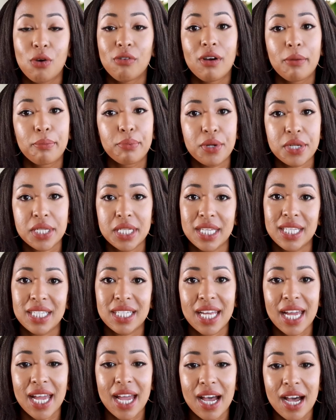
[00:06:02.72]

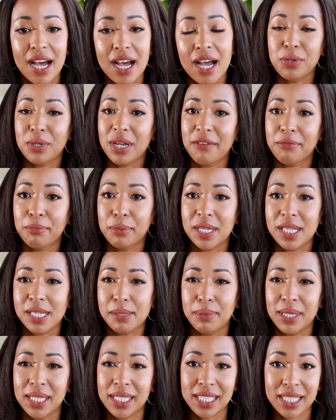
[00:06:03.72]
over-processed hair. I don't have
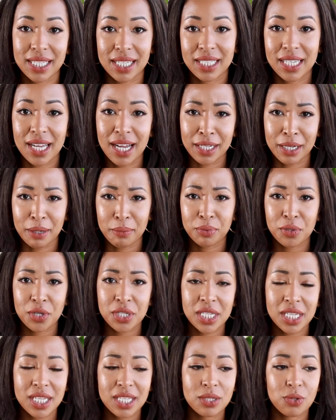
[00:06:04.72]
places that are
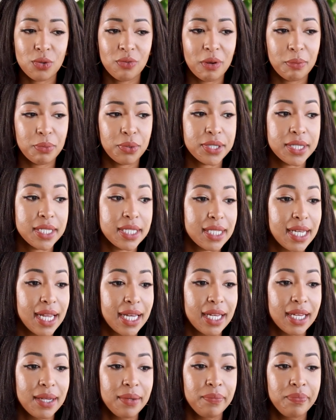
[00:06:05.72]
under-processed, over-processed.
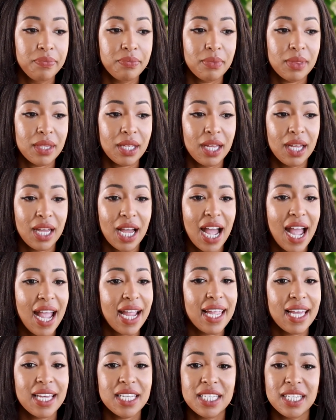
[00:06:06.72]
Like, I
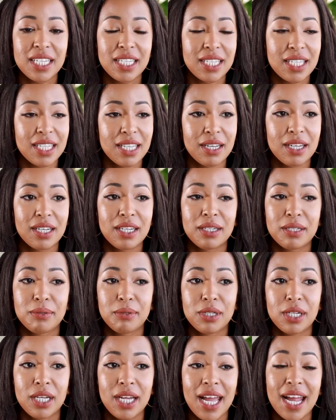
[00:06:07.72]
guess it's the
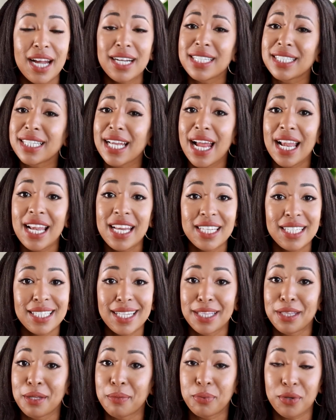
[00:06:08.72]
Hairstylist
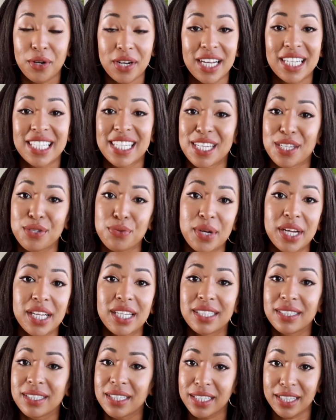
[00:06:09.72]
and the products as
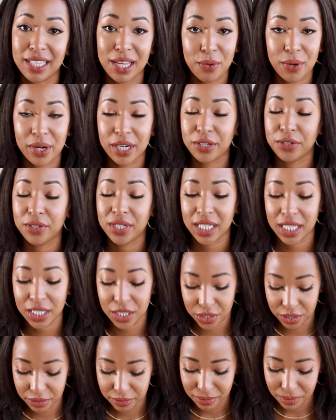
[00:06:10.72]
well. They work really
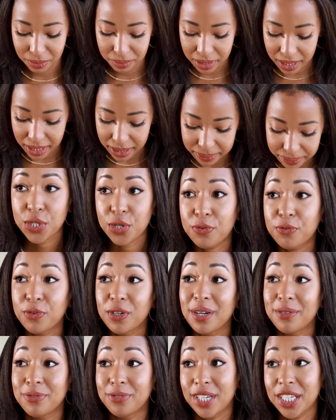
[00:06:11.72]
good for me. So
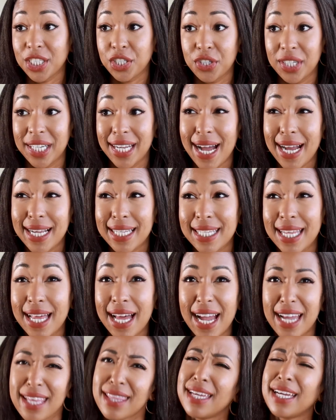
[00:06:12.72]
for a fresh
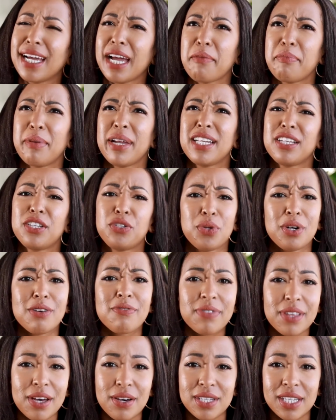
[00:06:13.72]
relaxer, I think I paid
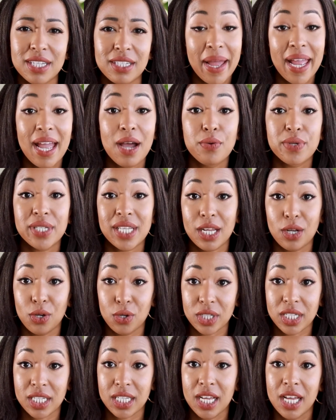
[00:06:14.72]
12,000. My hair was a
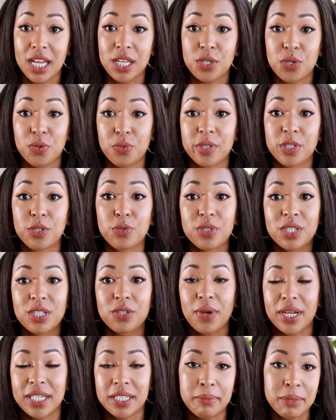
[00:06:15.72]
lot, so we used
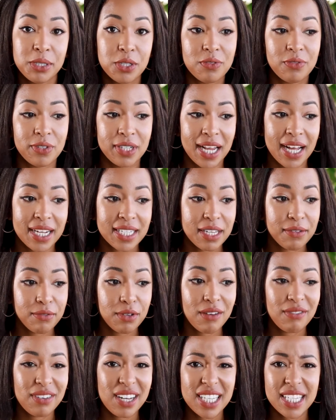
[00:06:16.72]
quite a bit of relaxer. If
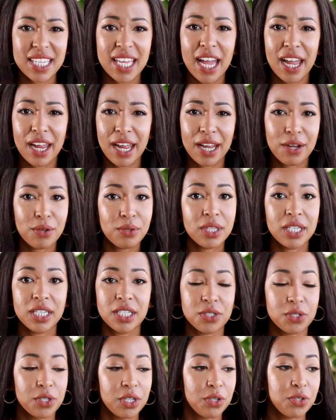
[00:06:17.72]
you have less hair, I don't think
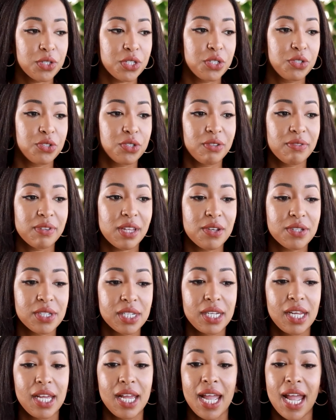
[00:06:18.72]
it's gonna cost you
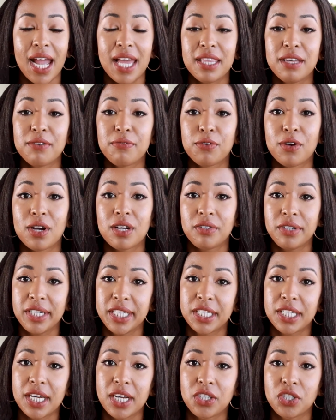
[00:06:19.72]
12,000. And then for a
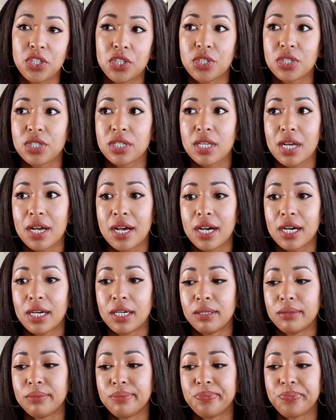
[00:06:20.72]
retouch, it's
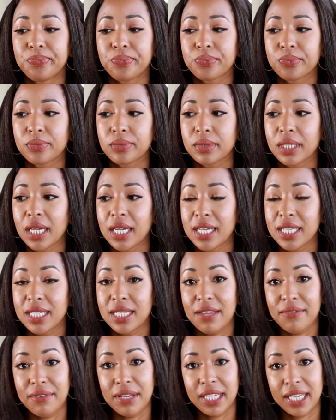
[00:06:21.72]

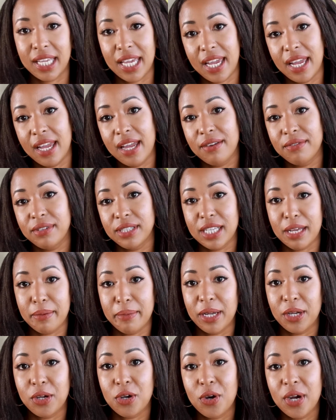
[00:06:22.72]
7K every time
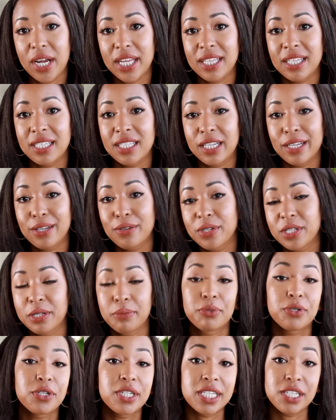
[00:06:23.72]
I go, and that includes the
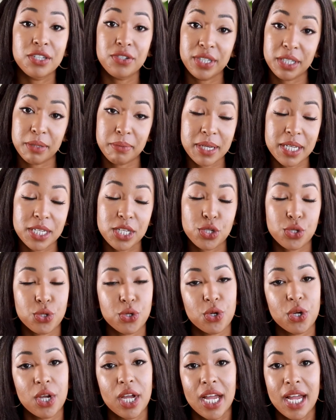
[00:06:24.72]
protein treatment.
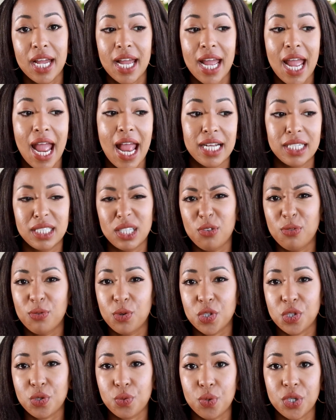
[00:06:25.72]
So, and of
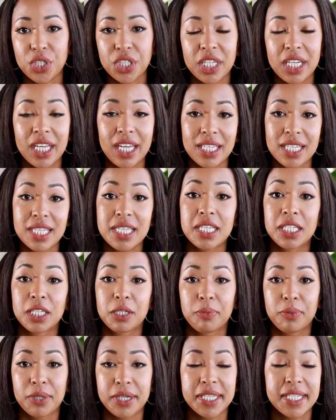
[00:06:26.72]
course washing and
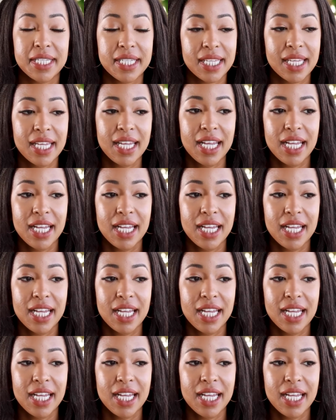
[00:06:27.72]
silk press.